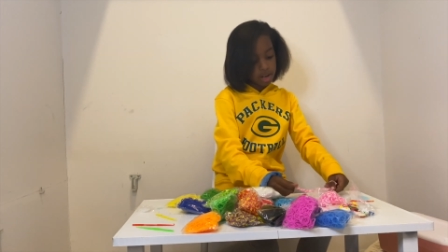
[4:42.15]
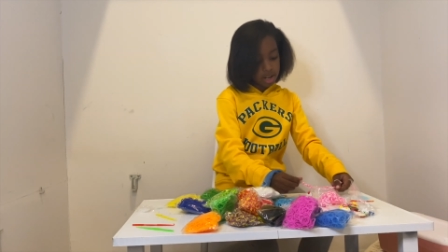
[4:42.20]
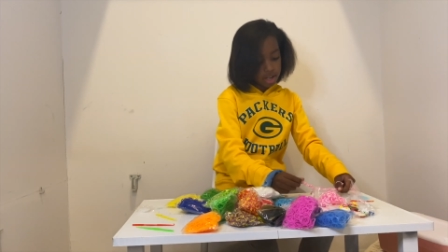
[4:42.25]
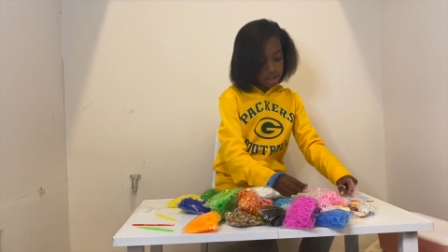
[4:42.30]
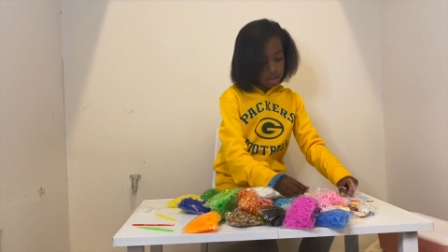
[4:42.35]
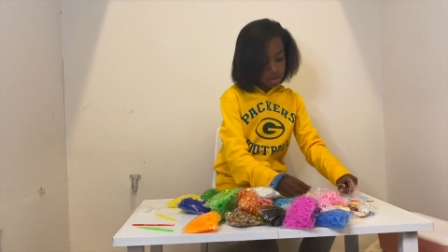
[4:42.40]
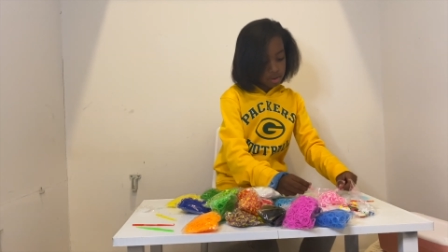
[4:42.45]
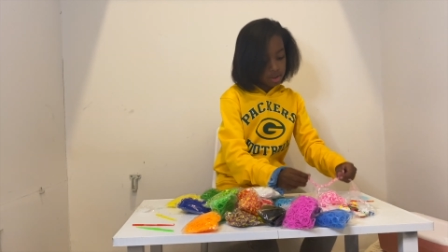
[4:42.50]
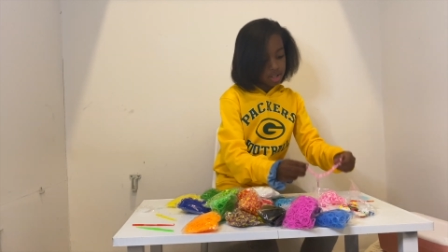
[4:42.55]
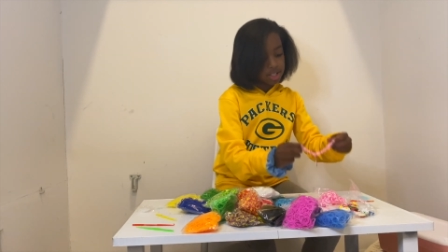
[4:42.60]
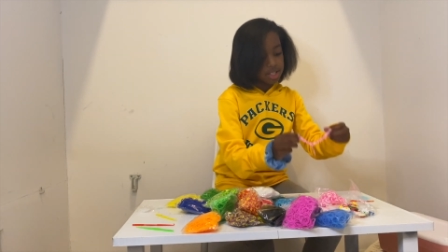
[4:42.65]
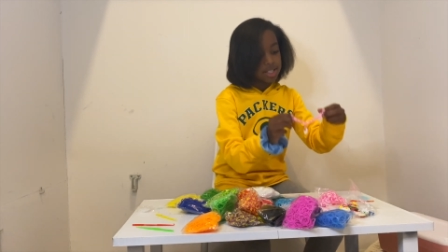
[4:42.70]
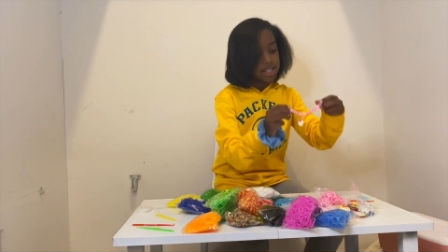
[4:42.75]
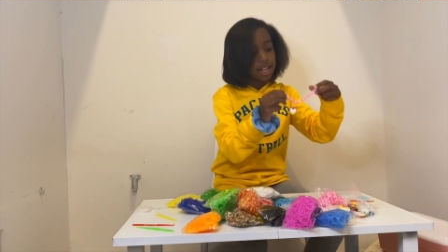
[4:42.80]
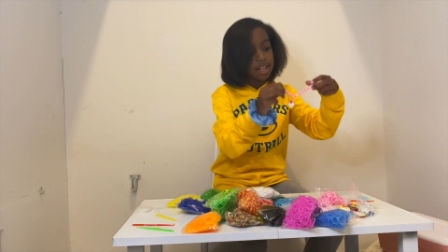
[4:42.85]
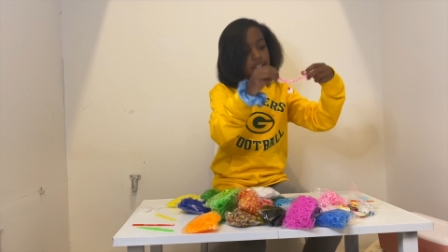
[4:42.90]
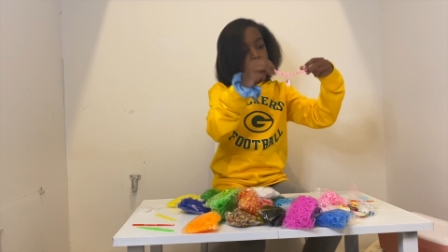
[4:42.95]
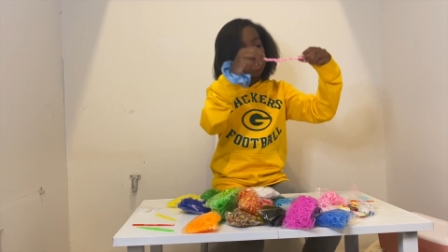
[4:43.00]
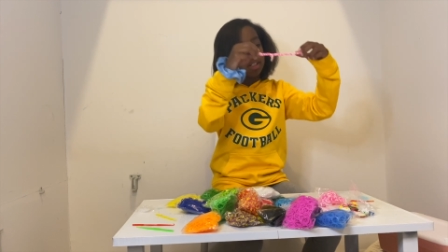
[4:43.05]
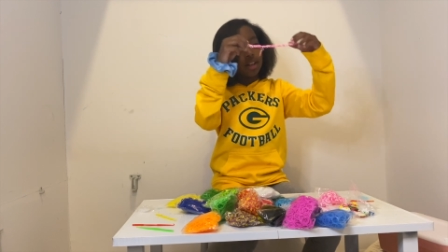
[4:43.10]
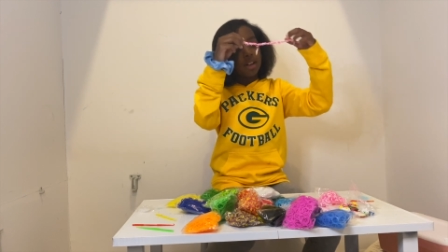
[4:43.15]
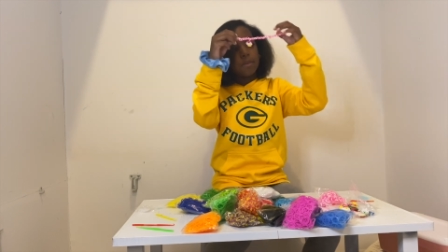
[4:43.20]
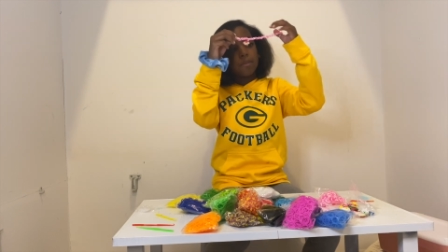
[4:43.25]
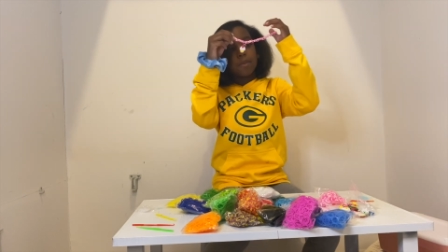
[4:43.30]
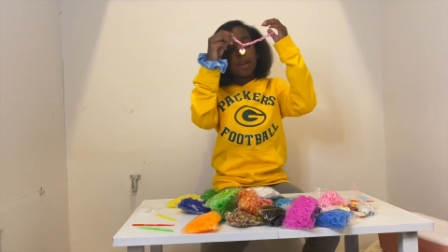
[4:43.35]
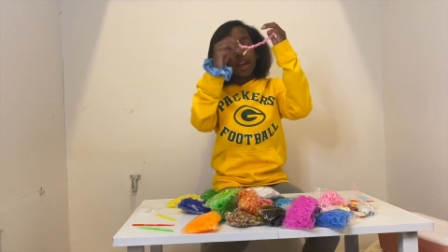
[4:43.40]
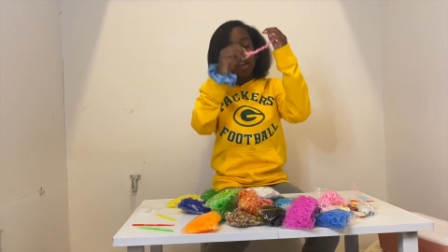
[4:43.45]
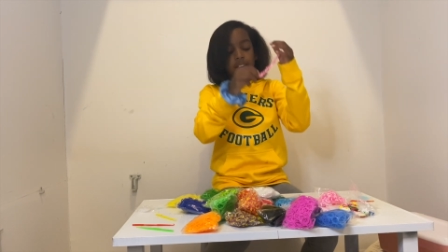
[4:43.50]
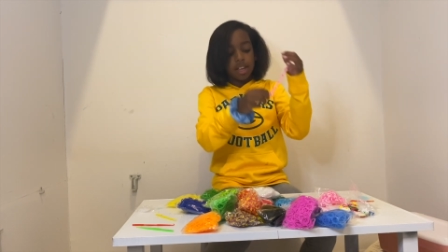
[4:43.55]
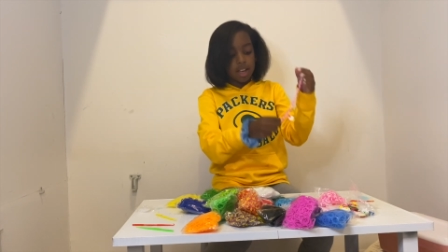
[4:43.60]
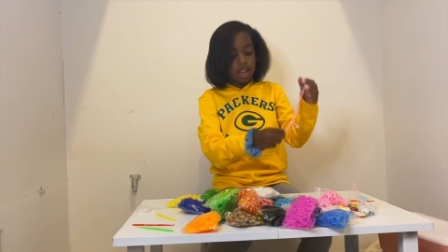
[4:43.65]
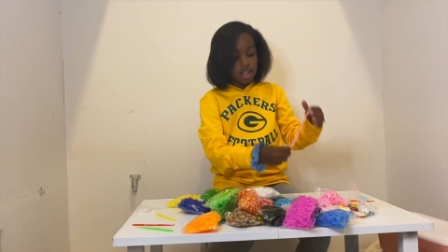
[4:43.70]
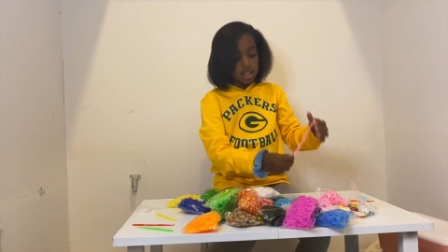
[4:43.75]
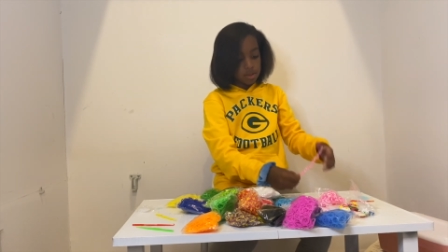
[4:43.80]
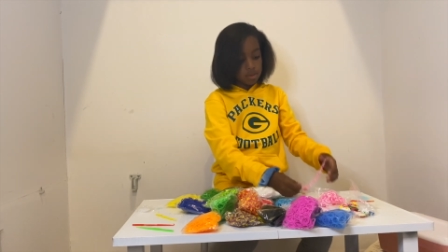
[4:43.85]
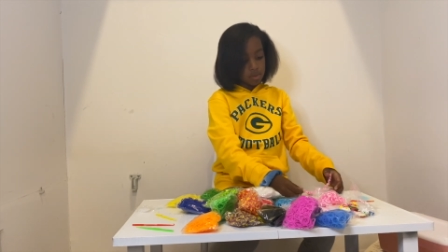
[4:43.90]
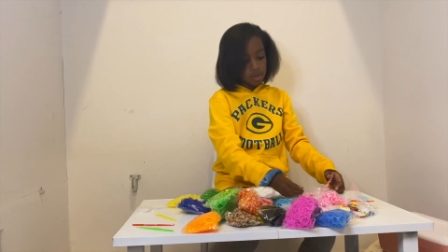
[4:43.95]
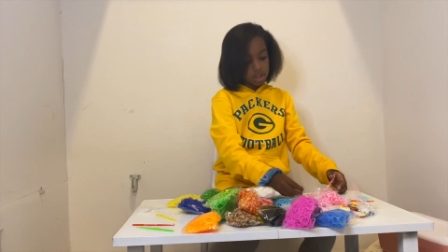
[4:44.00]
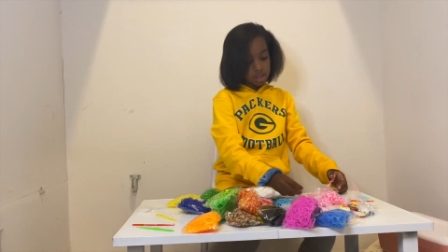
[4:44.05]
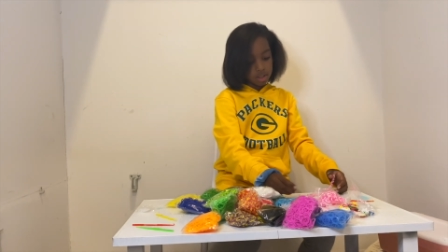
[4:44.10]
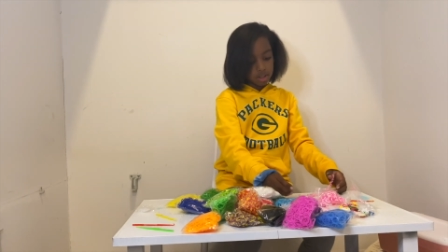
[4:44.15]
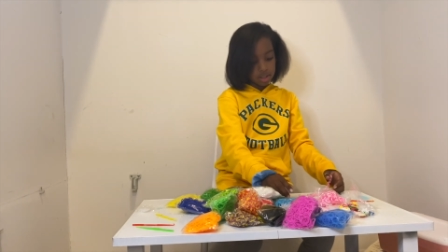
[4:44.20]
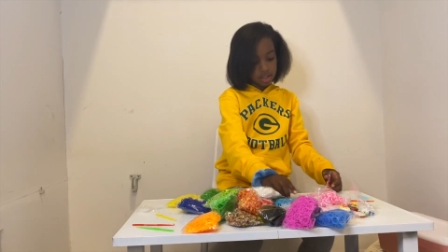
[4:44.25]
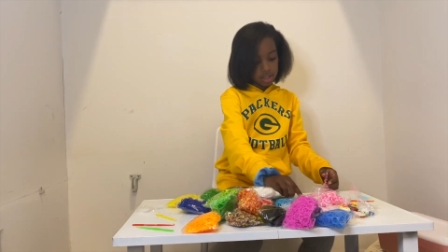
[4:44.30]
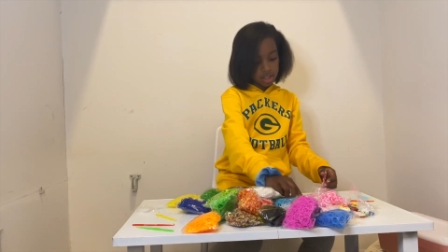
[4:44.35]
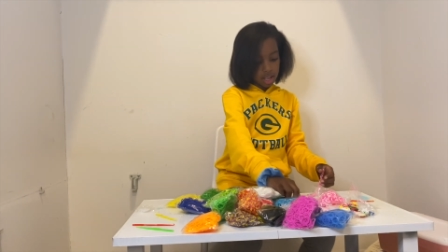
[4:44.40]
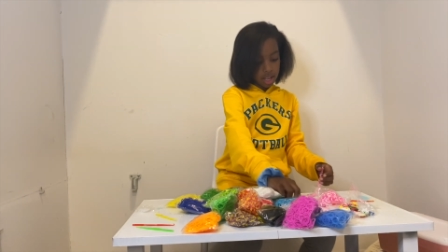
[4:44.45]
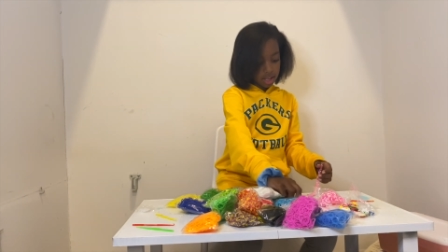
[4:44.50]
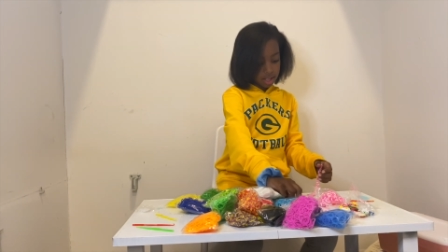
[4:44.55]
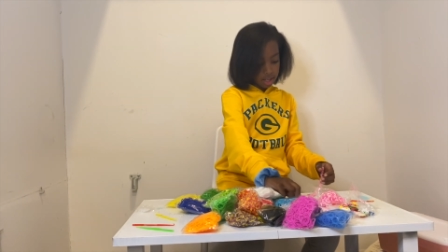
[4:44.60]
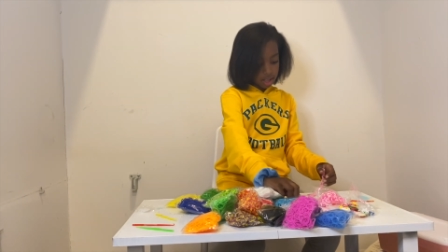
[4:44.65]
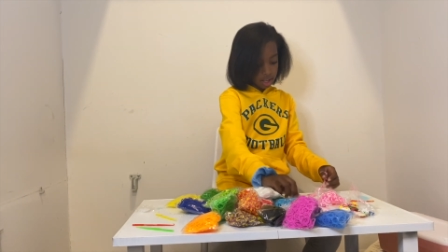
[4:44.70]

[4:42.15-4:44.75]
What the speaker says: need to do the second cupcake. That's what it looks like.